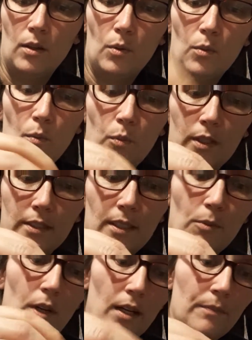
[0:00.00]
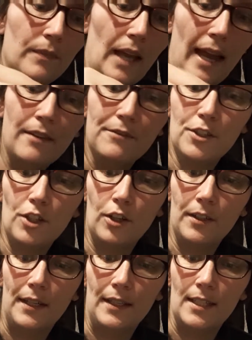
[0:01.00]
I have
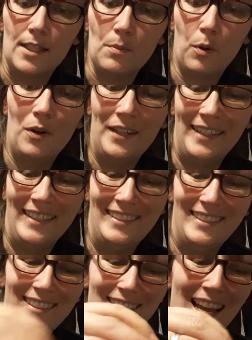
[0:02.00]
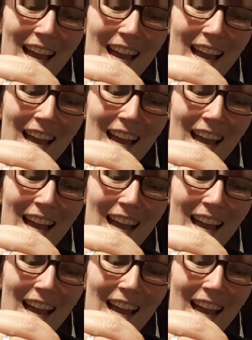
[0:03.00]
started at this point